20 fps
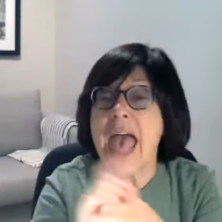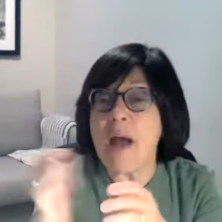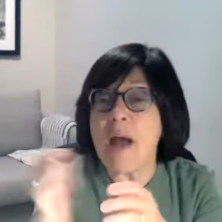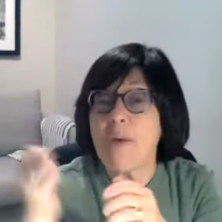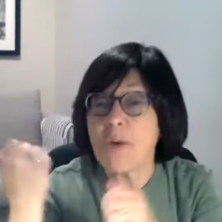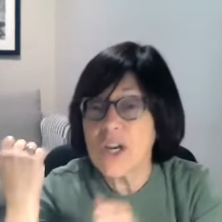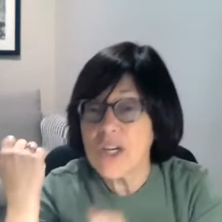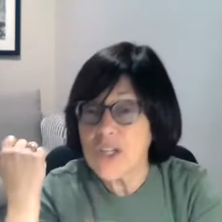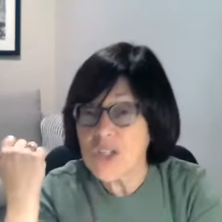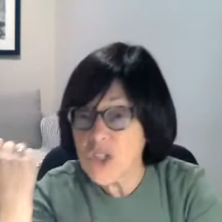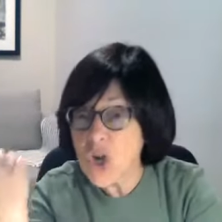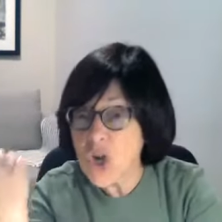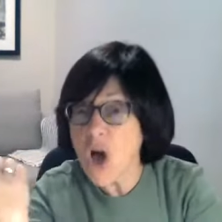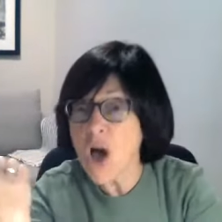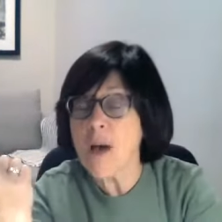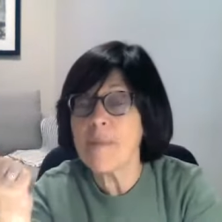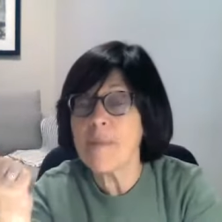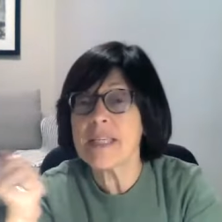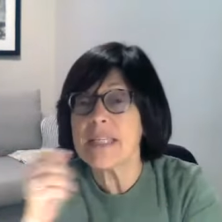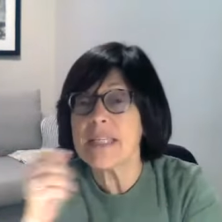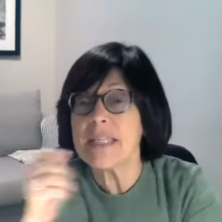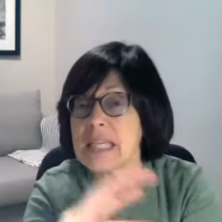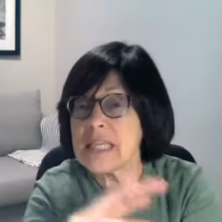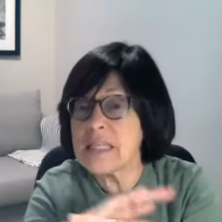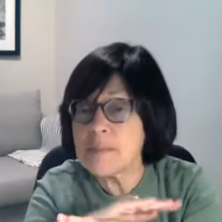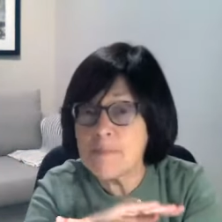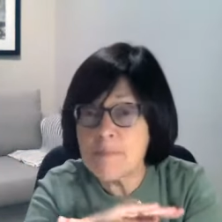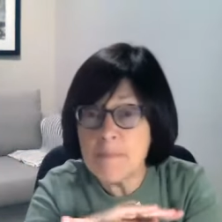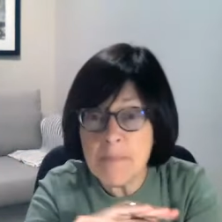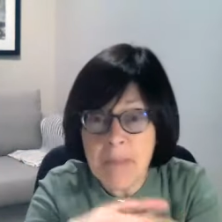whereas Thomas
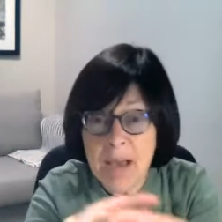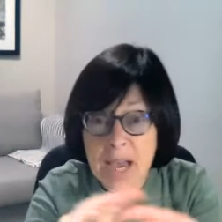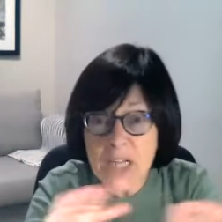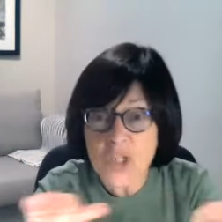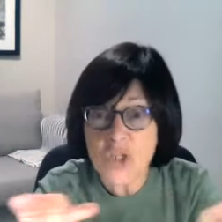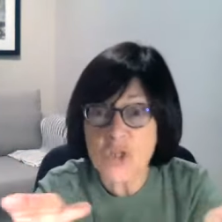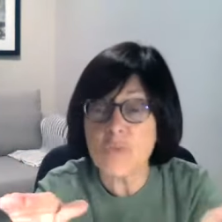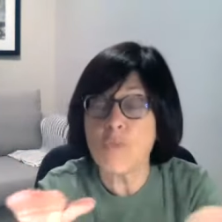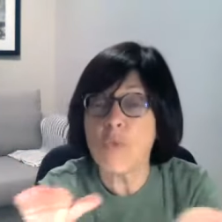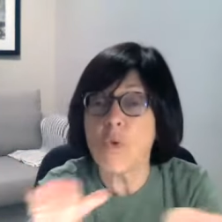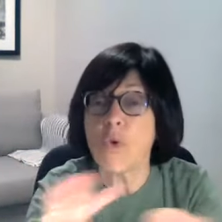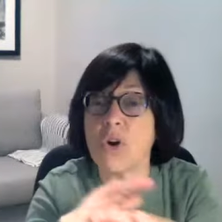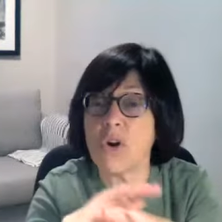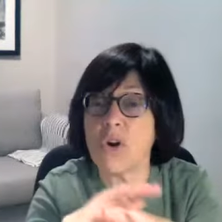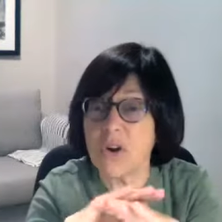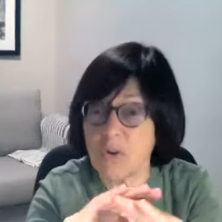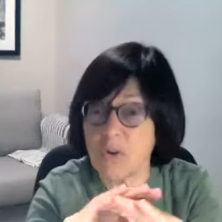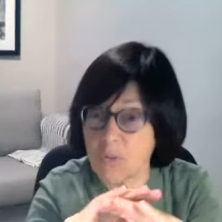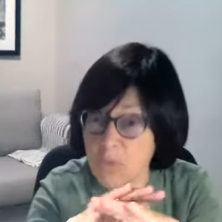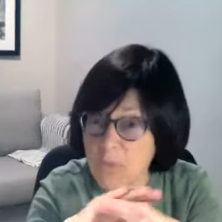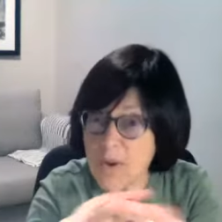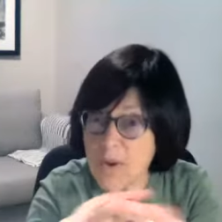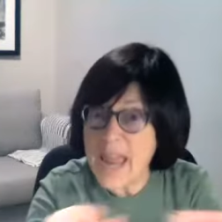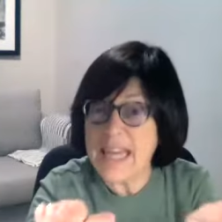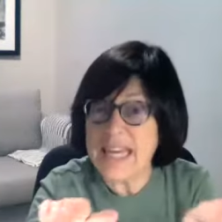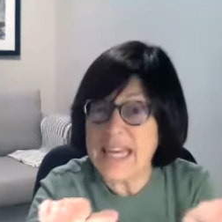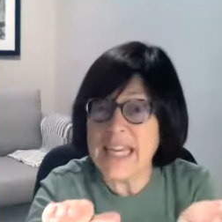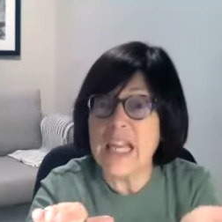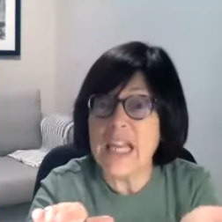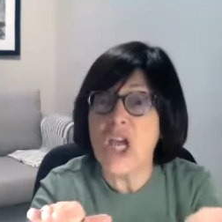is much more
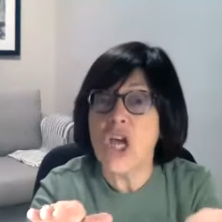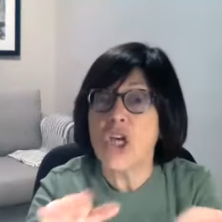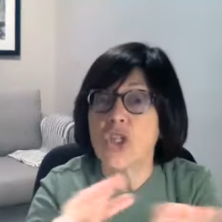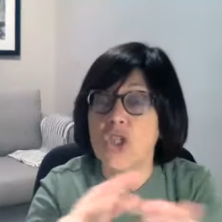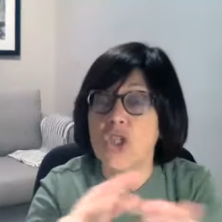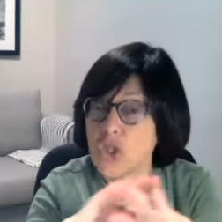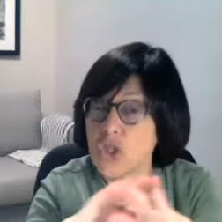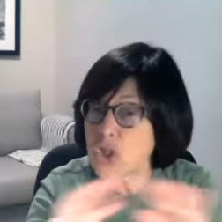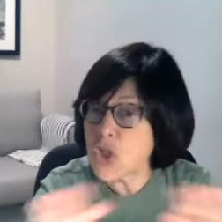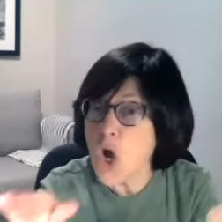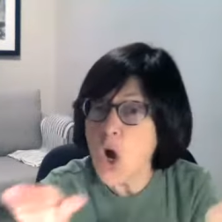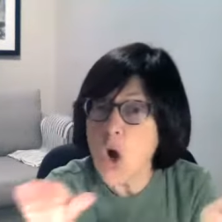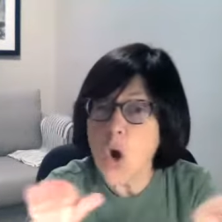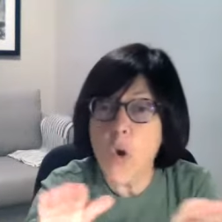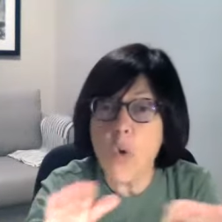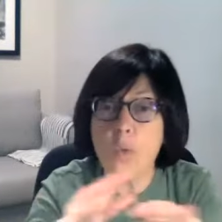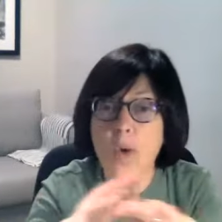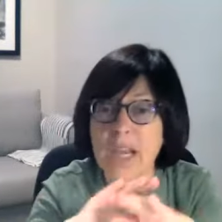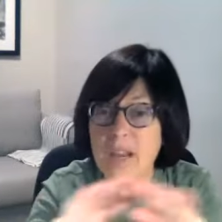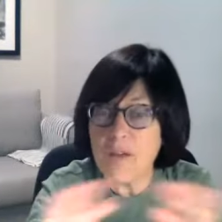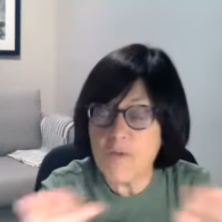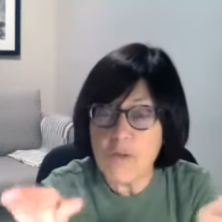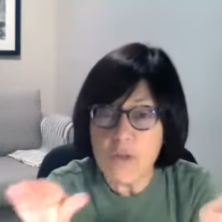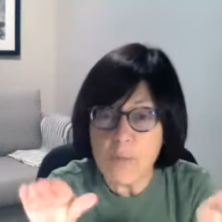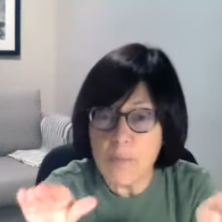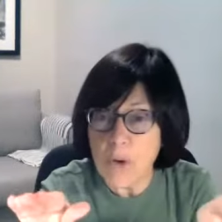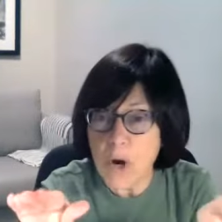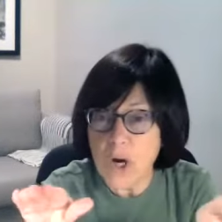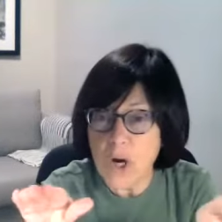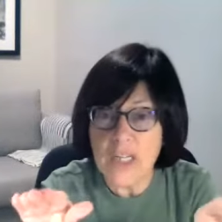ready to toe whatever
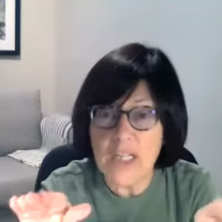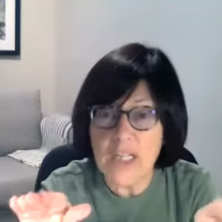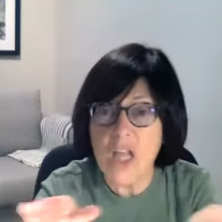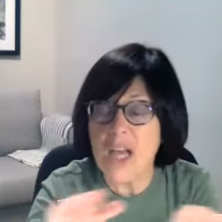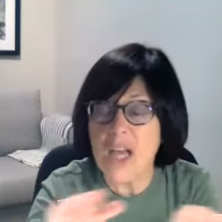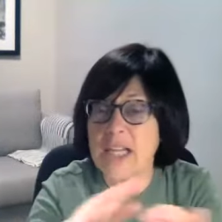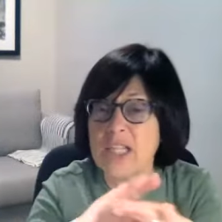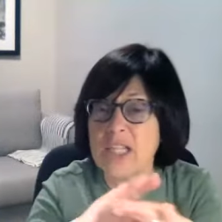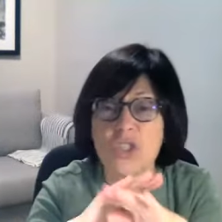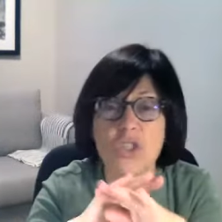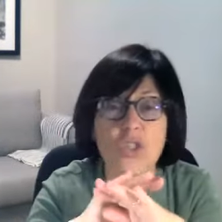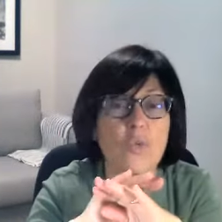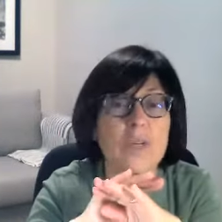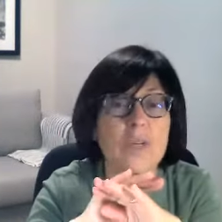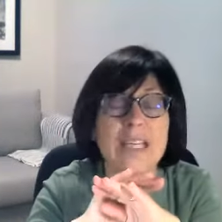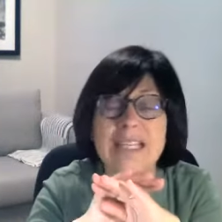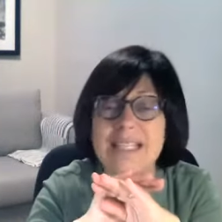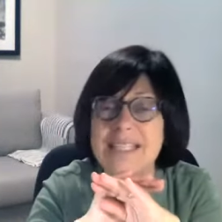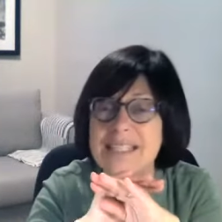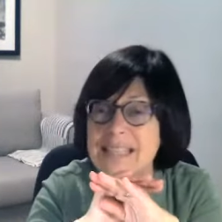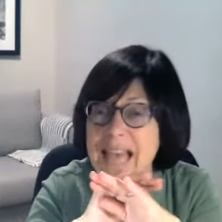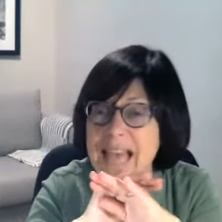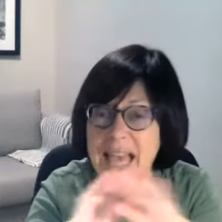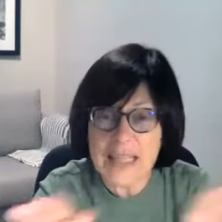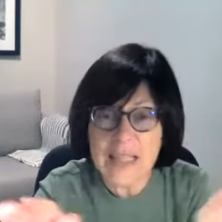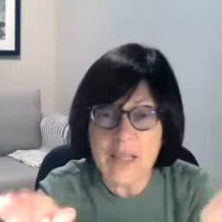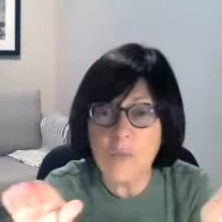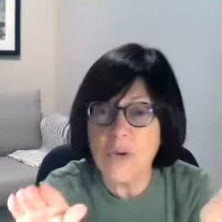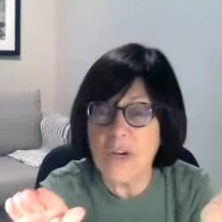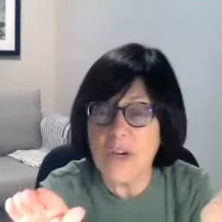the party line is, do it
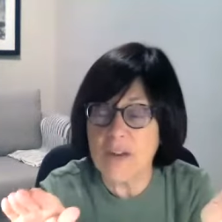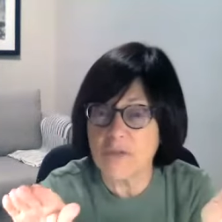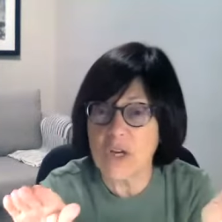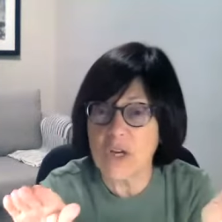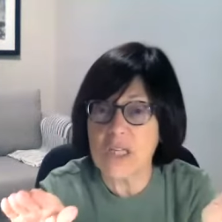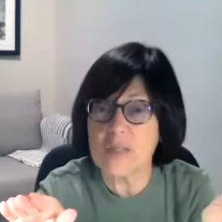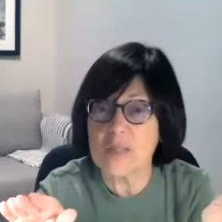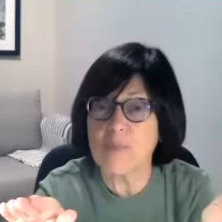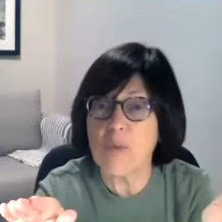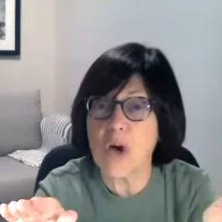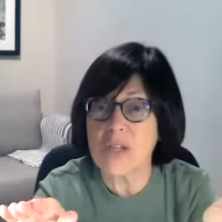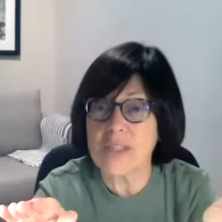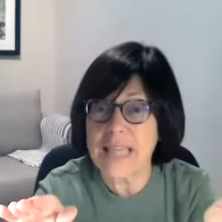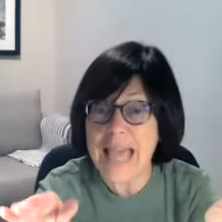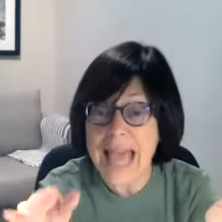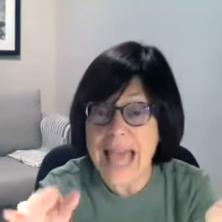exactly whatever his boss